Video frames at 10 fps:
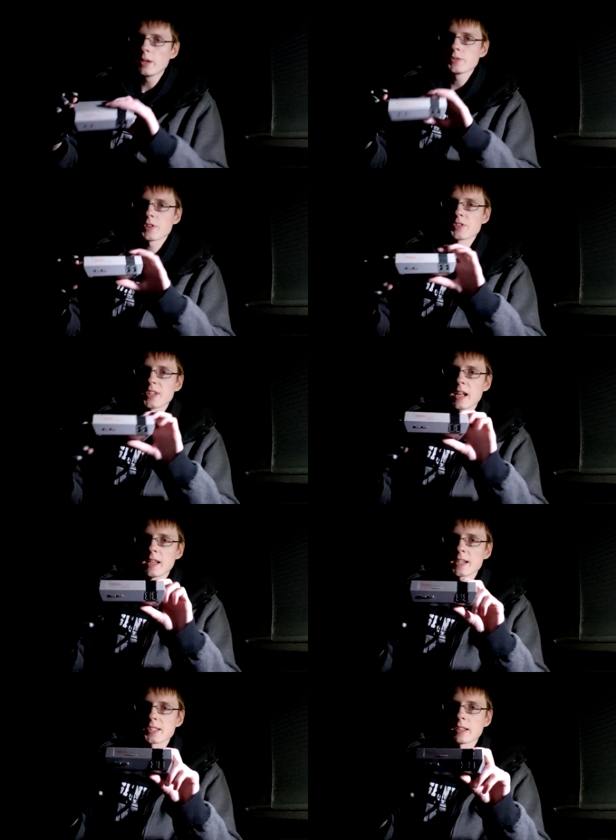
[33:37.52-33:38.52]
So here's the
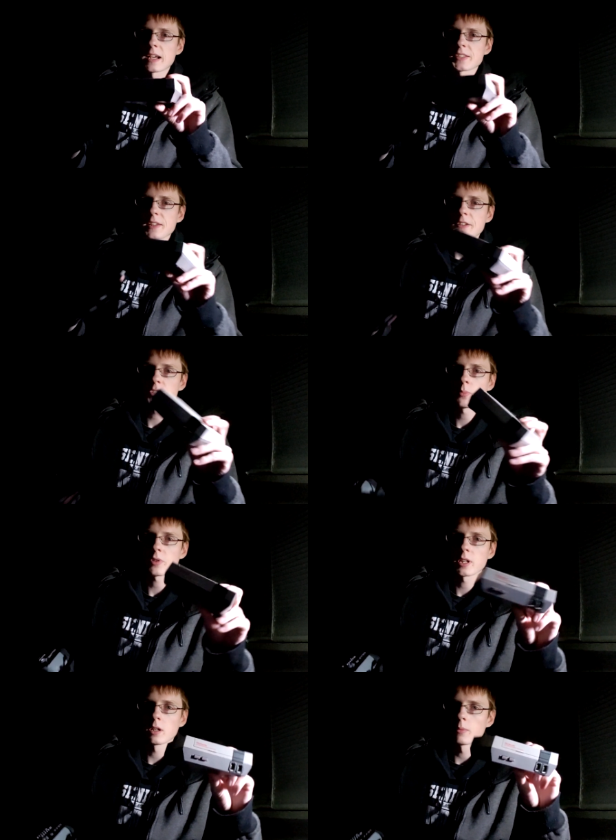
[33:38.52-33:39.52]
NES Classic Edition,
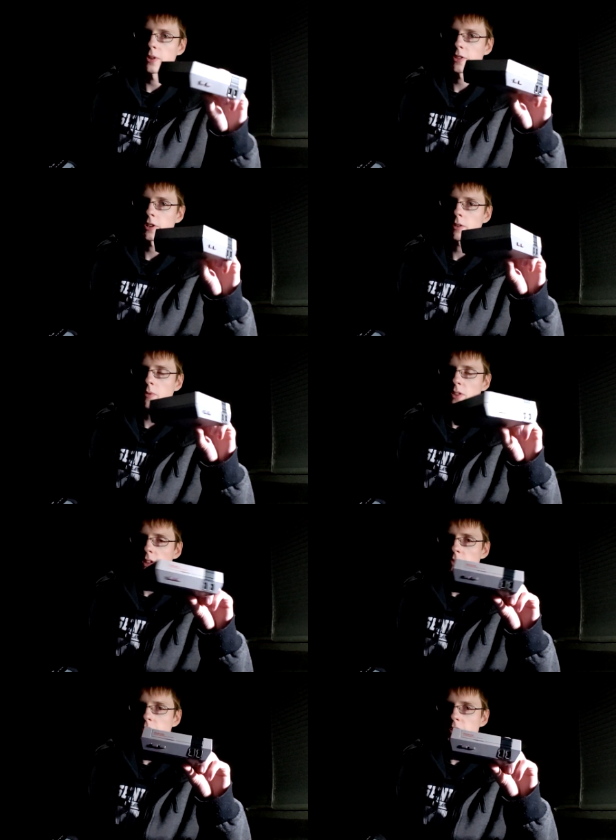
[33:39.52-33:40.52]
preloaded with, 30, with
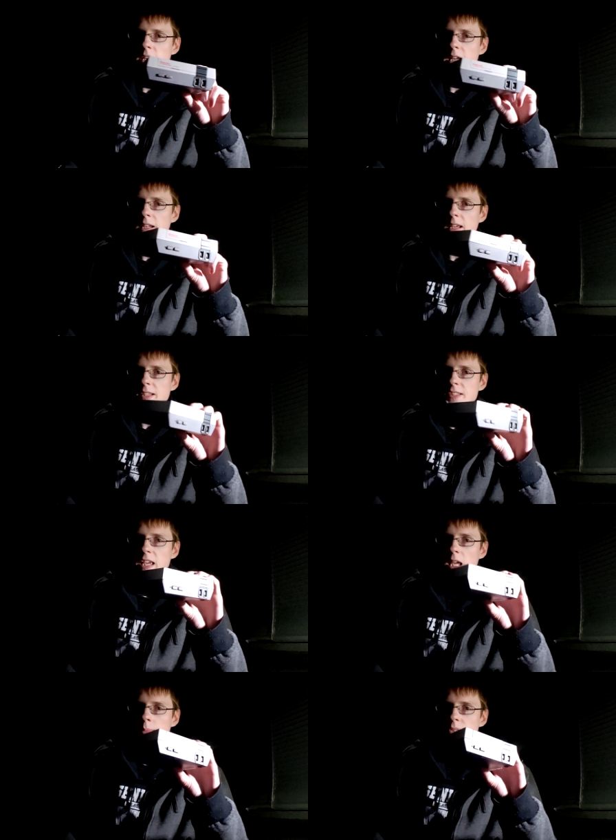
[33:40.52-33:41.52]
uh, 30 NES
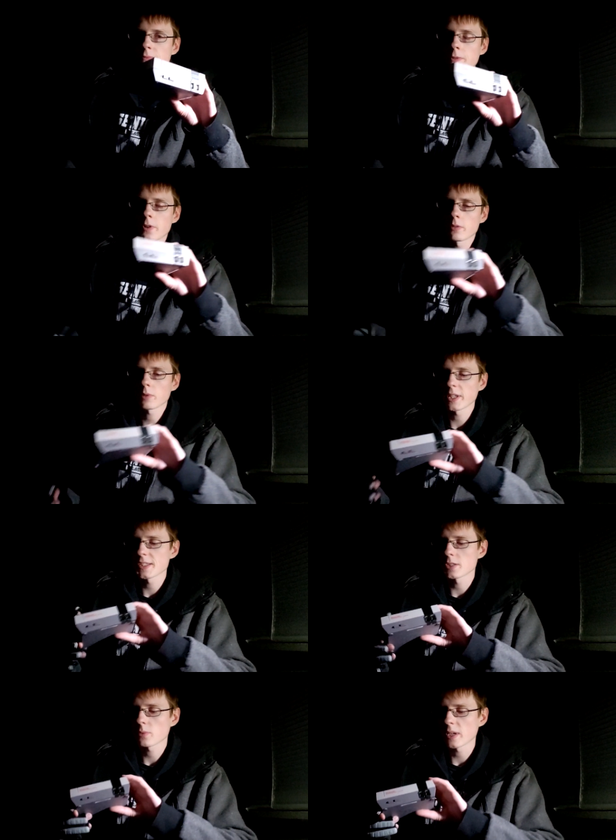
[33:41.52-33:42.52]
games for
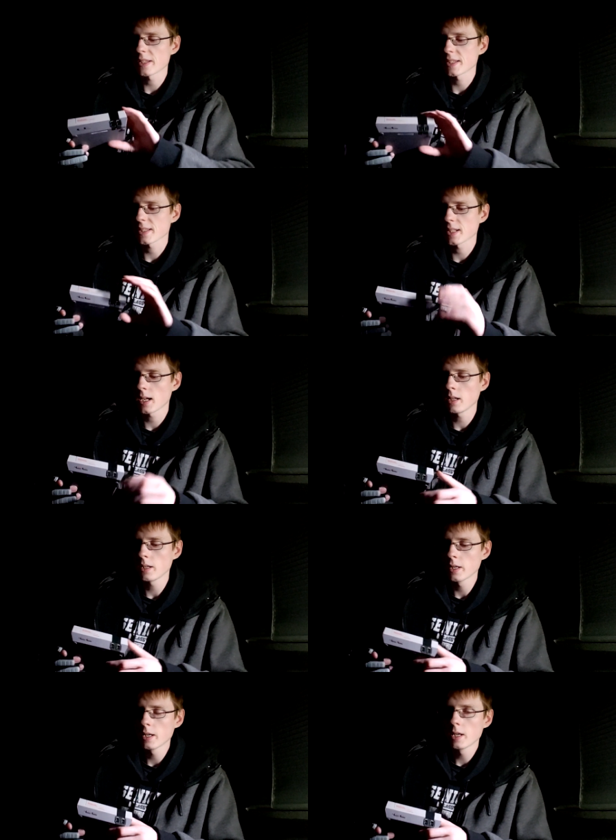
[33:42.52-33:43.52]
release in
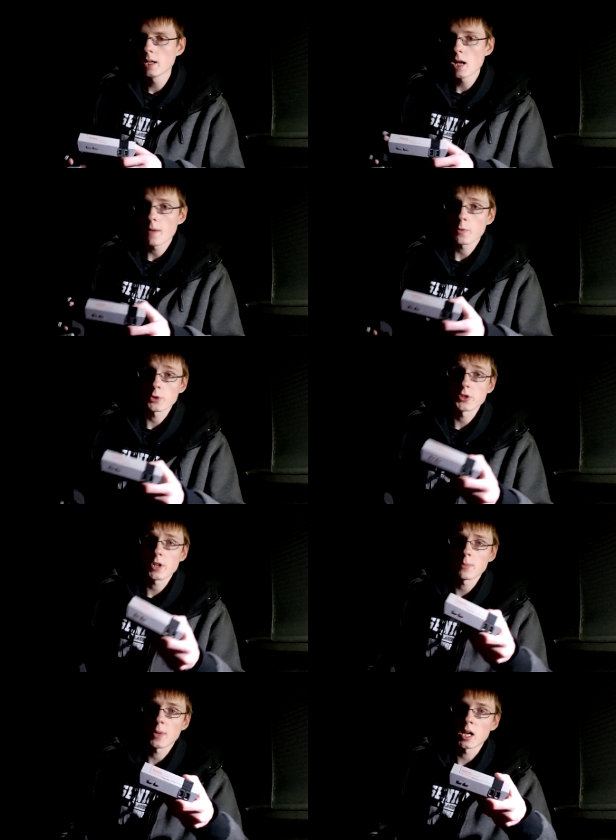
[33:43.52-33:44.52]
2016. Of course, you
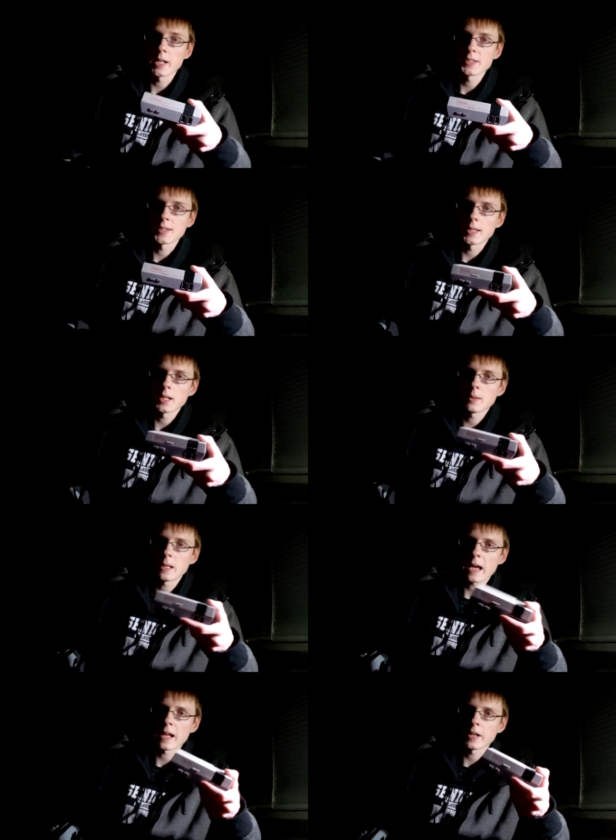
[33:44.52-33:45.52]
could mod it to
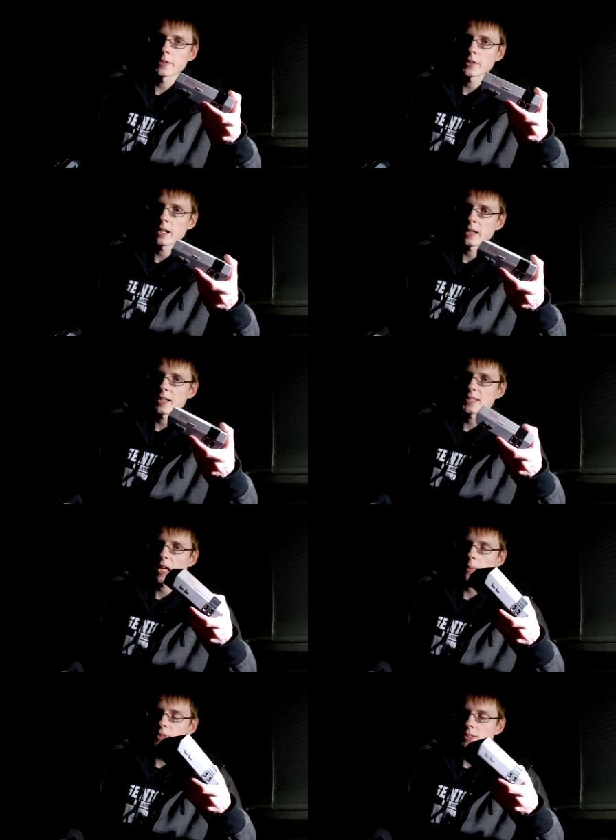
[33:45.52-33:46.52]
add other NES
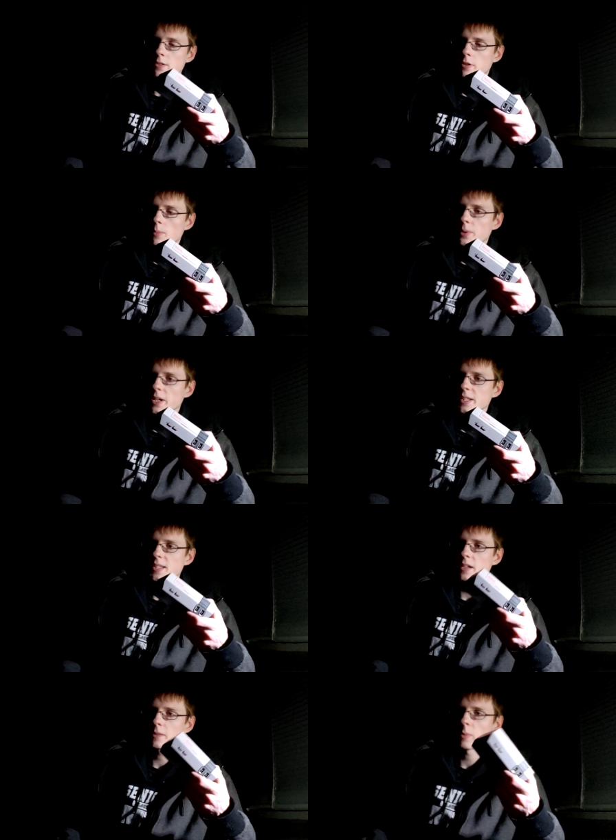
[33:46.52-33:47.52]
games into it, but it's
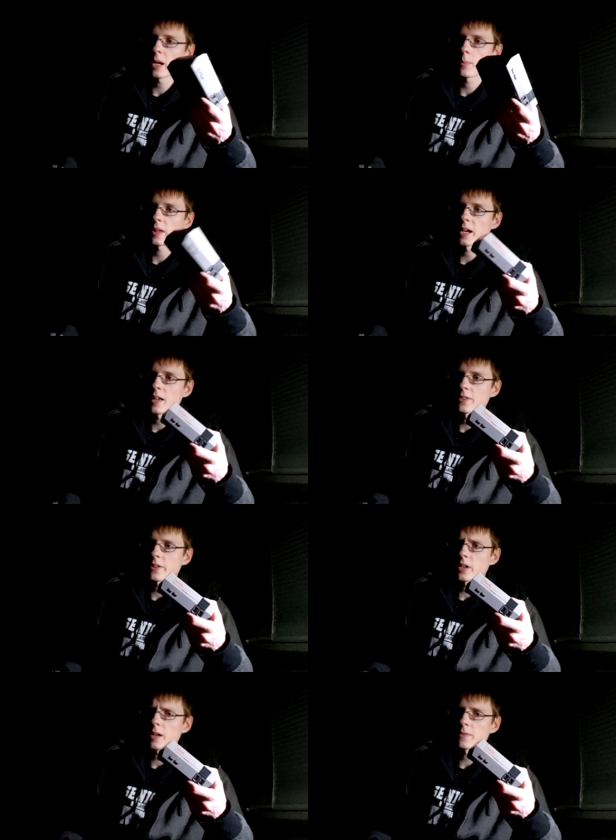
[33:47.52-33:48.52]
a good way to play
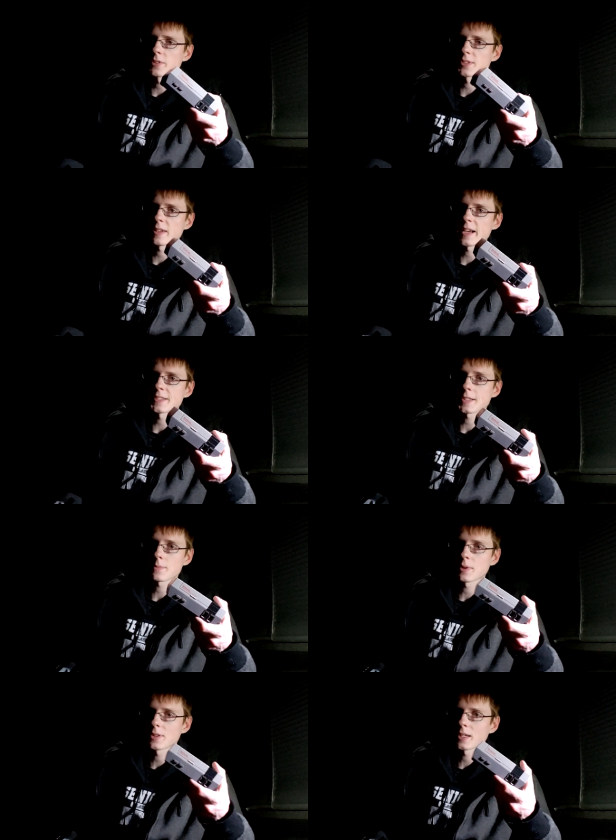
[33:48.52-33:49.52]
30 of those classics
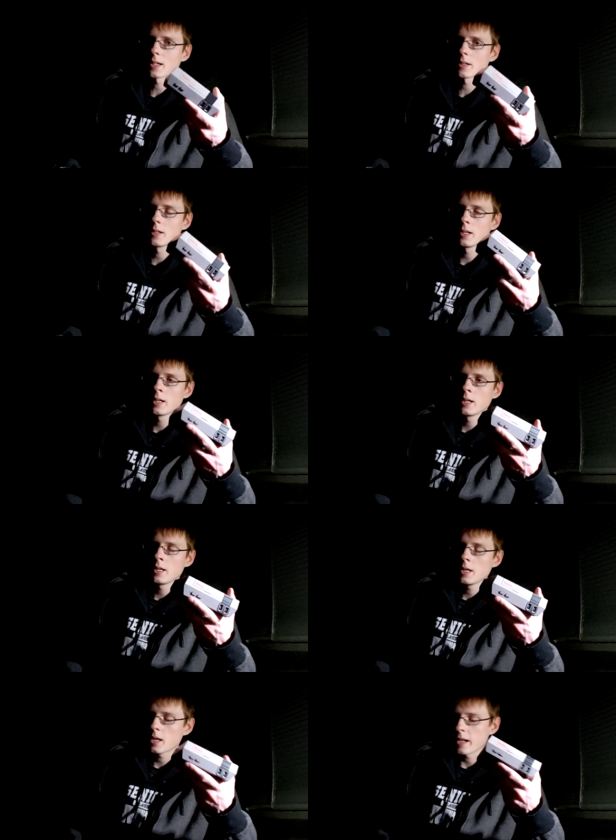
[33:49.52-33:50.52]
with uh,
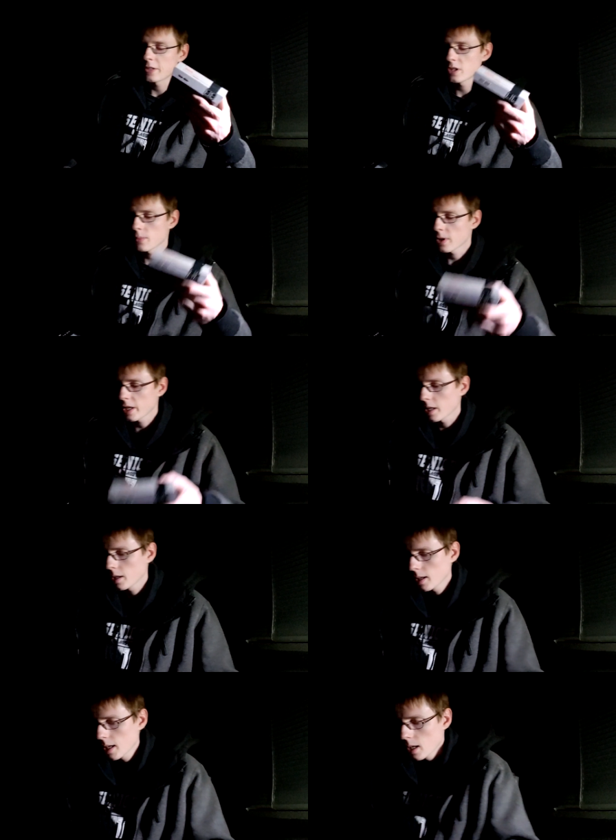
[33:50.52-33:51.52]
in HDMI.
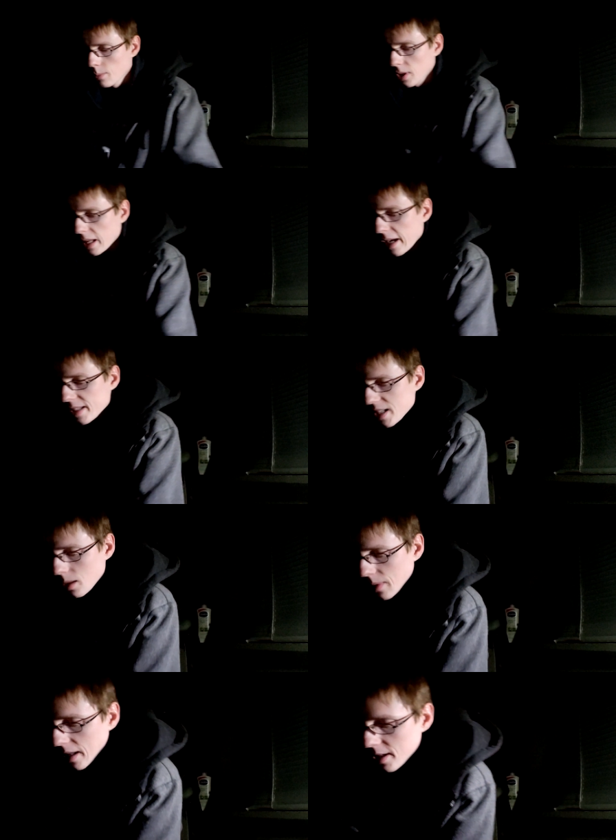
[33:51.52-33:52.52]
But like I said in
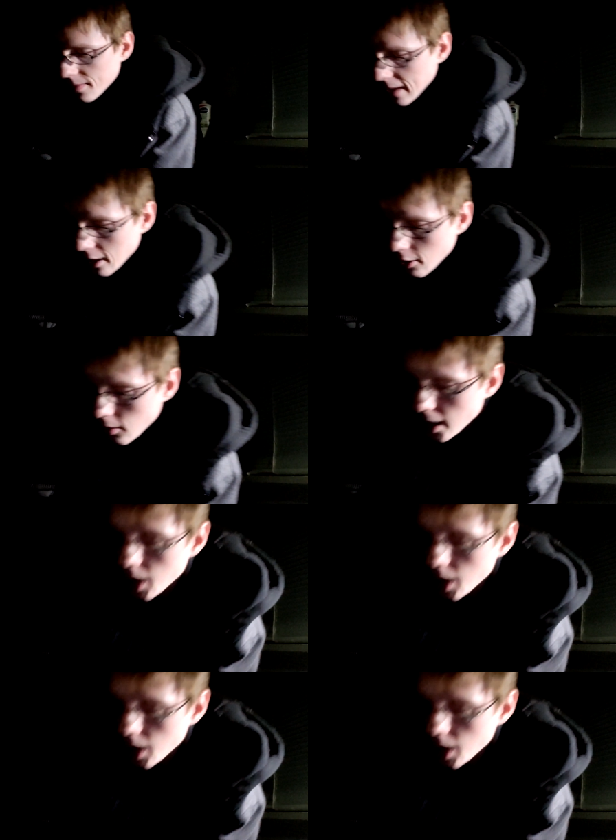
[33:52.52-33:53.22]
the beginning of this video, I